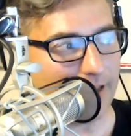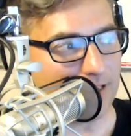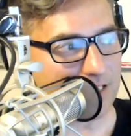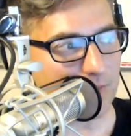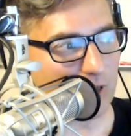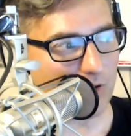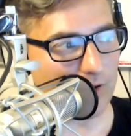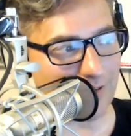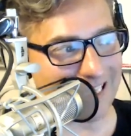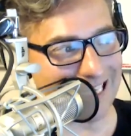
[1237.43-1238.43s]

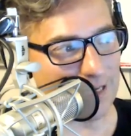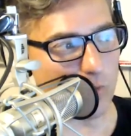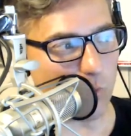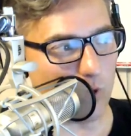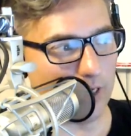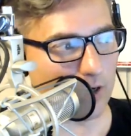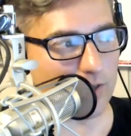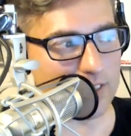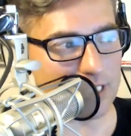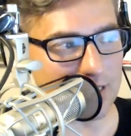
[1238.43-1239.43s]
Similarly, one could
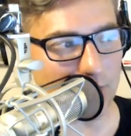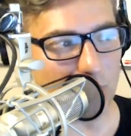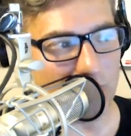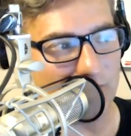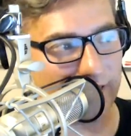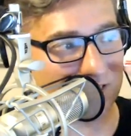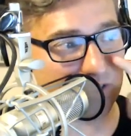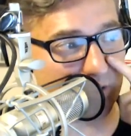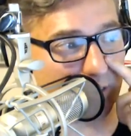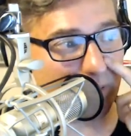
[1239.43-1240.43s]
set the mood of
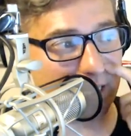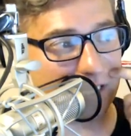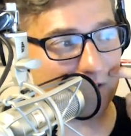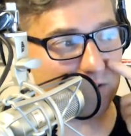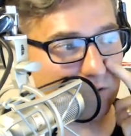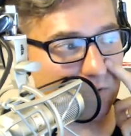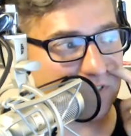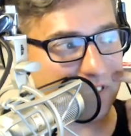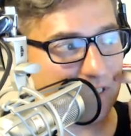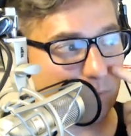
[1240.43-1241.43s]
history by
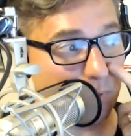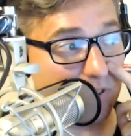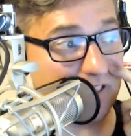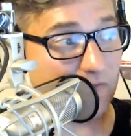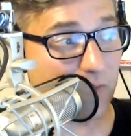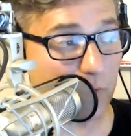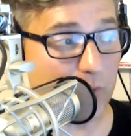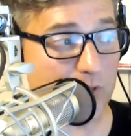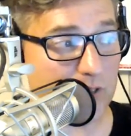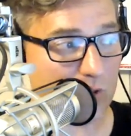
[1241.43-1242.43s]
introducing the Prince of
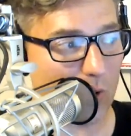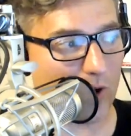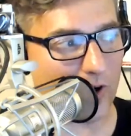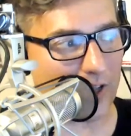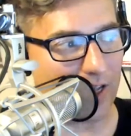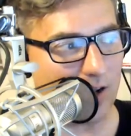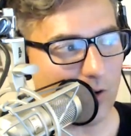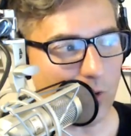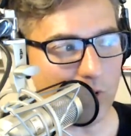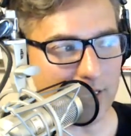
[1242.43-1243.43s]
Thune's sword,
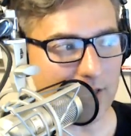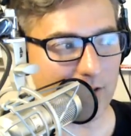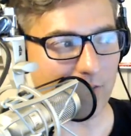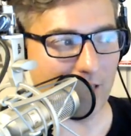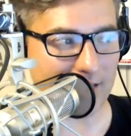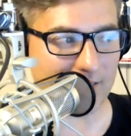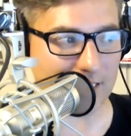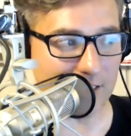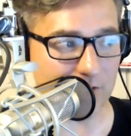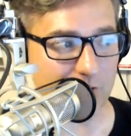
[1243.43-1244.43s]
or intergalactic
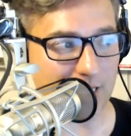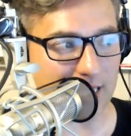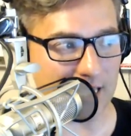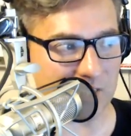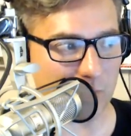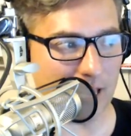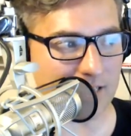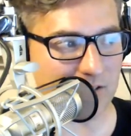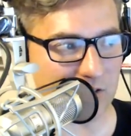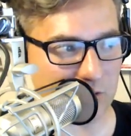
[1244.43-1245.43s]
intrigue as
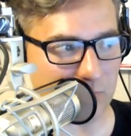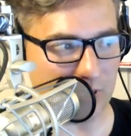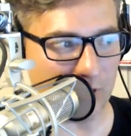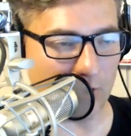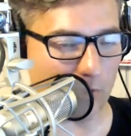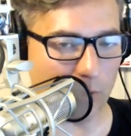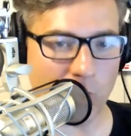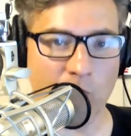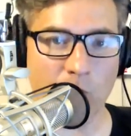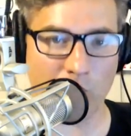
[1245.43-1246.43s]
blasters appear,
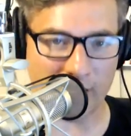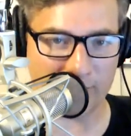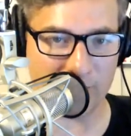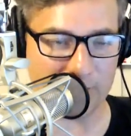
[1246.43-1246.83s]
or whatever.